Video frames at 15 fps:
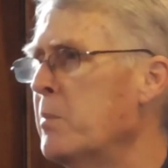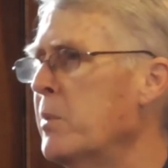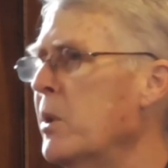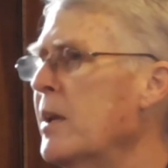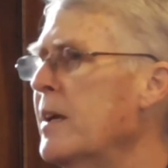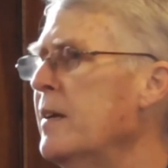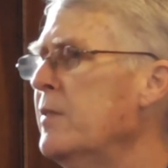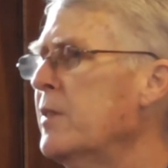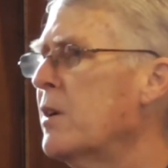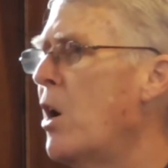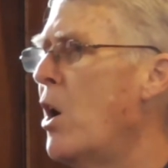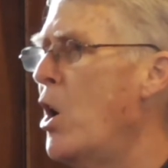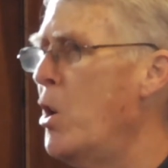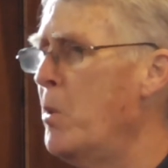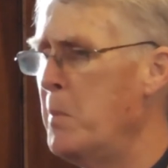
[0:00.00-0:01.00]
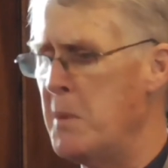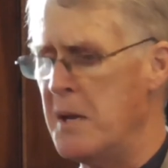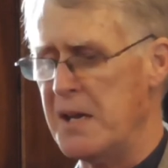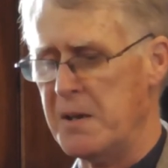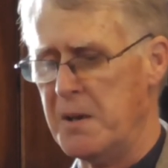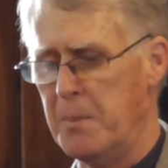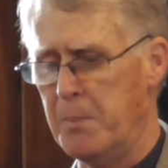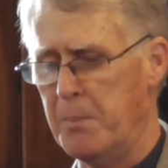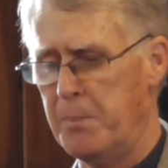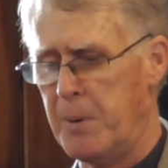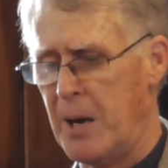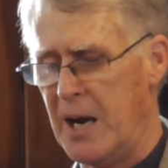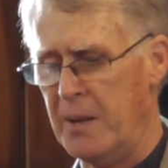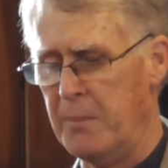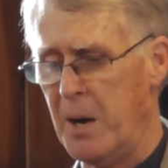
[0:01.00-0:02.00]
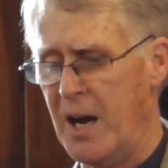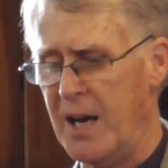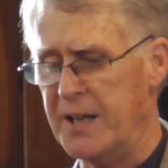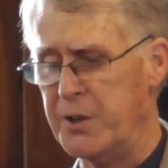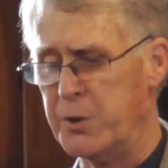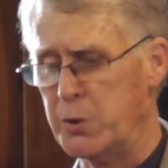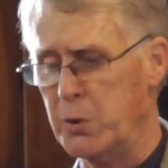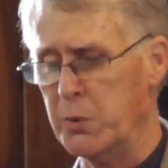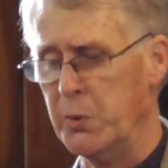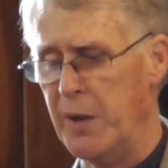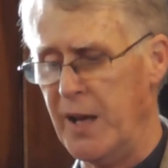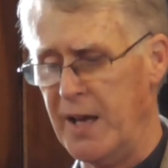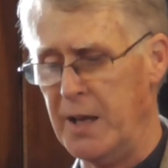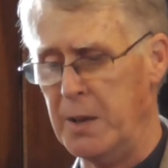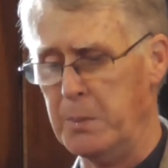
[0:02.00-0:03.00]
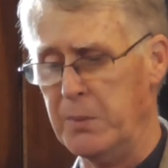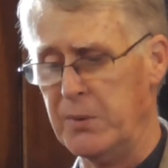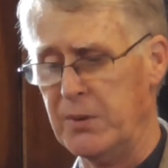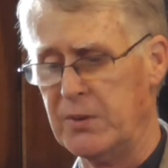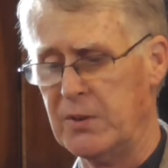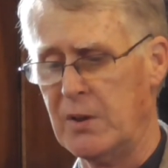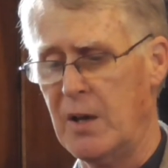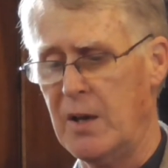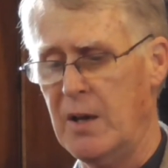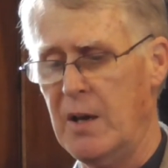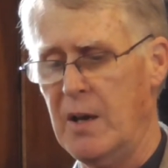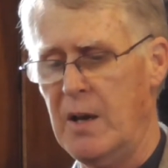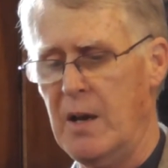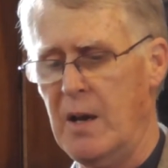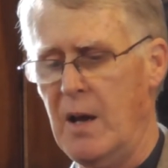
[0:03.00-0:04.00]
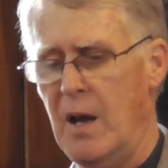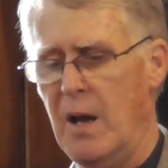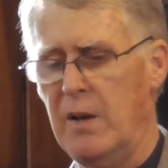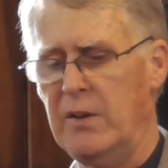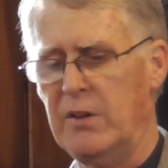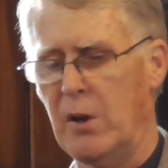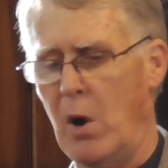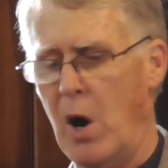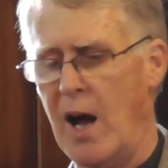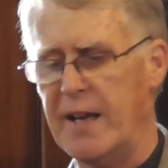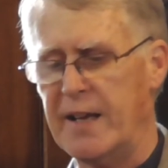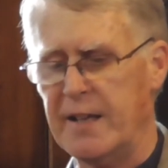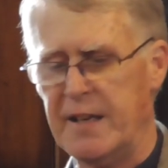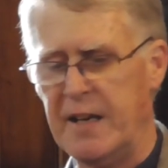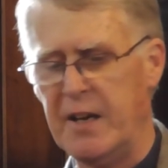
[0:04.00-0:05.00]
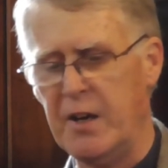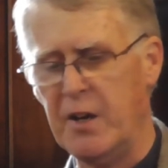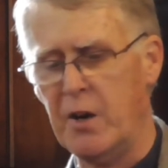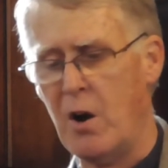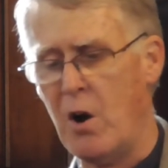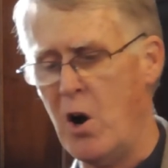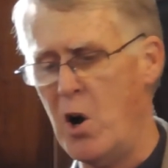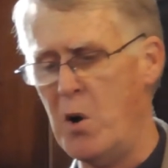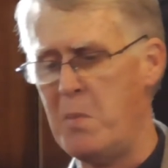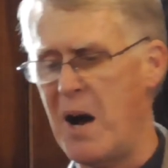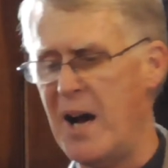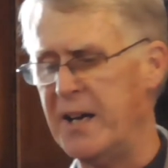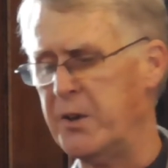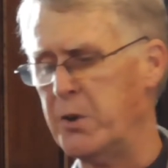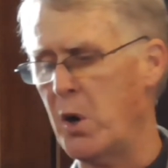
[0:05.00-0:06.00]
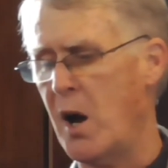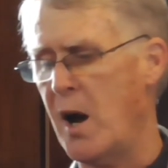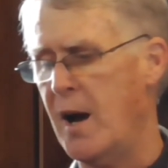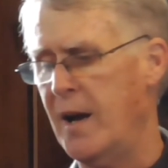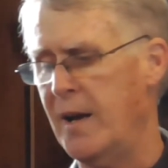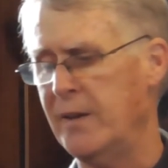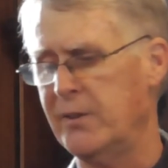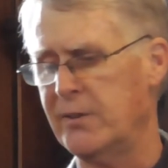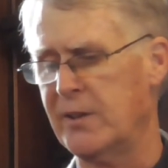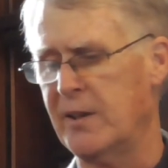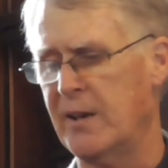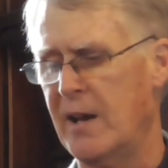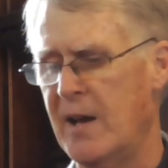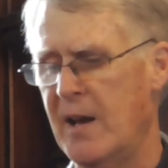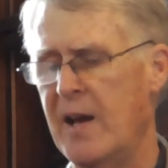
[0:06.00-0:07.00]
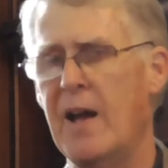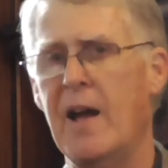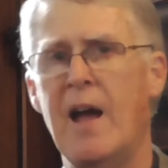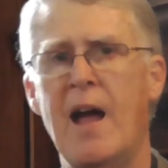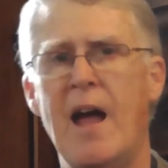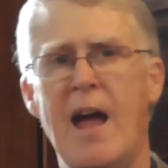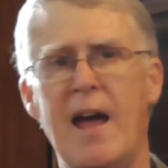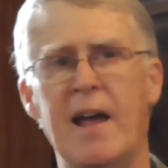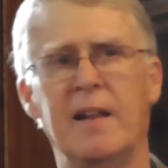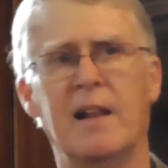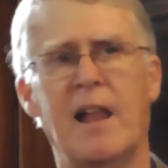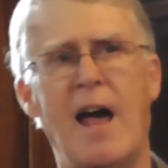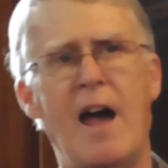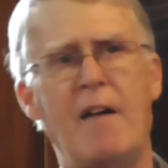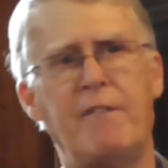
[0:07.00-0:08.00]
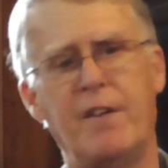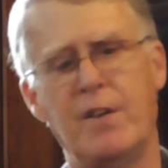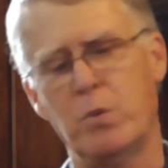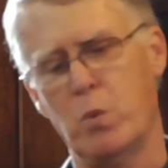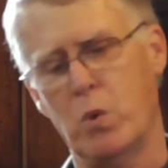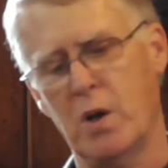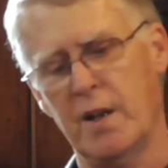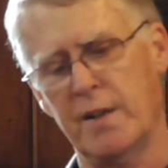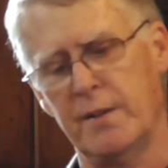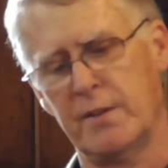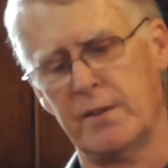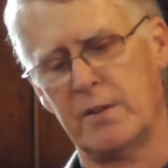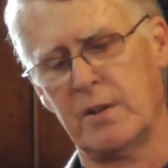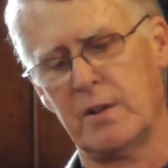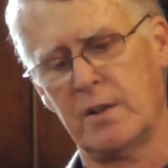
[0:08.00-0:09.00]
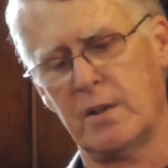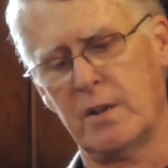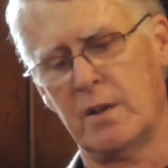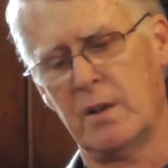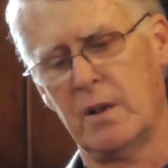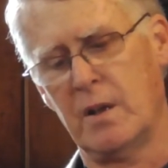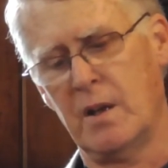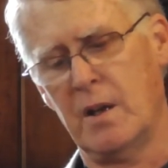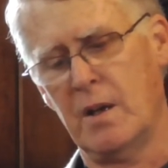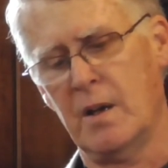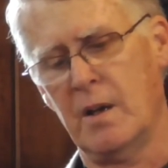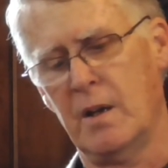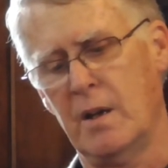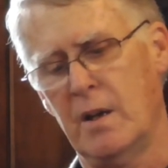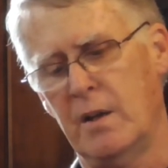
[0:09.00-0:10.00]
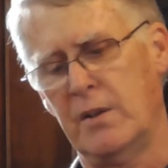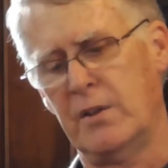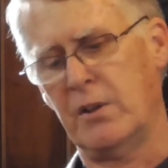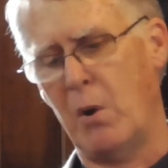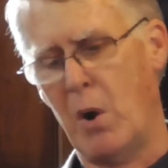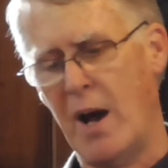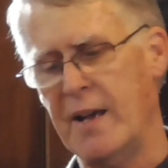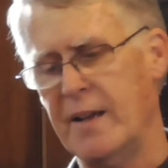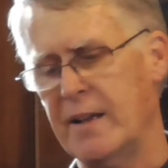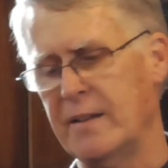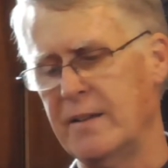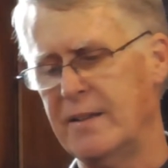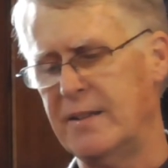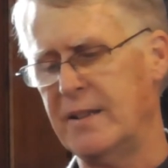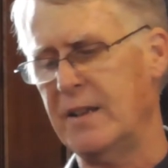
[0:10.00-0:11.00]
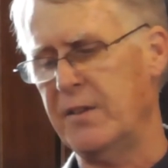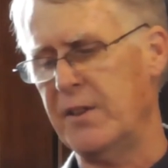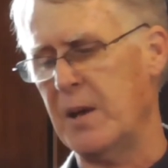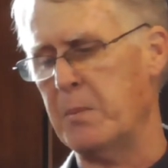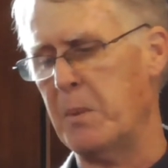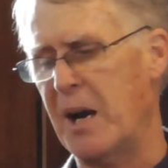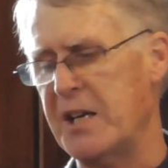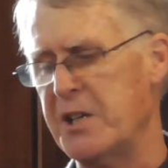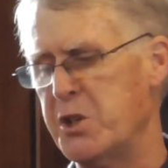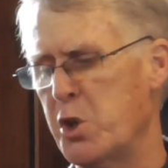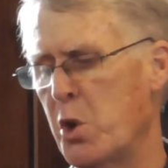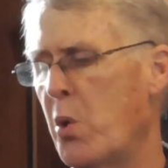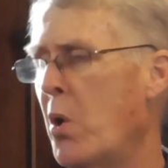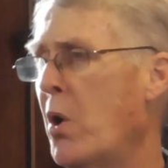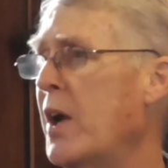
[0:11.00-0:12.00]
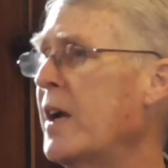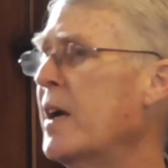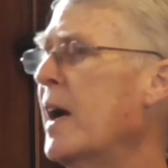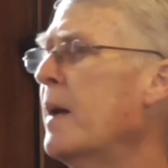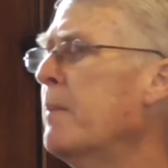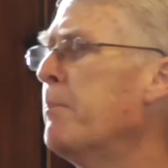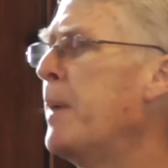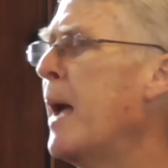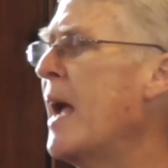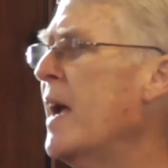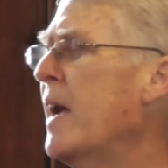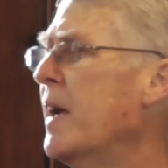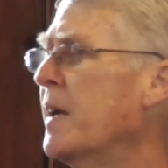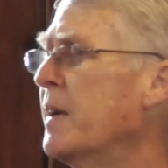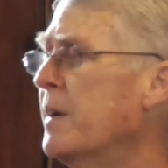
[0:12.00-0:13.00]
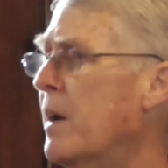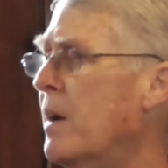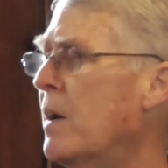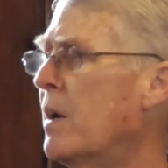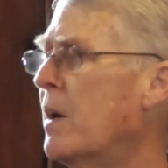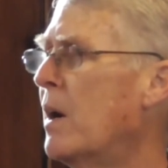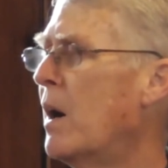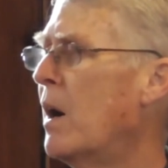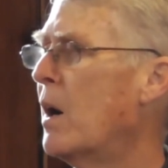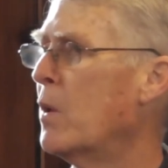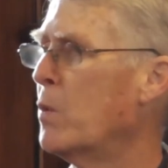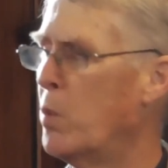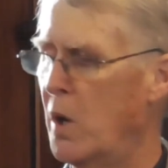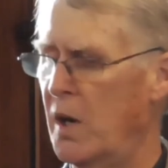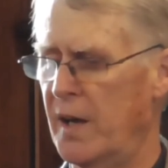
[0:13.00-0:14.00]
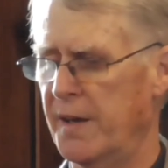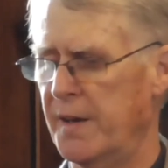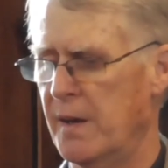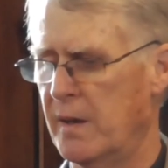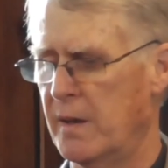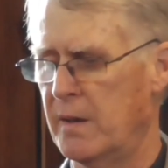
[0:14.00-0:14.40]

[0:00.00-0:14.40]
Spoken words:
Please call me by my true names, so I could hear all my cries and laugh at once, so I could see that my joy and pain are one.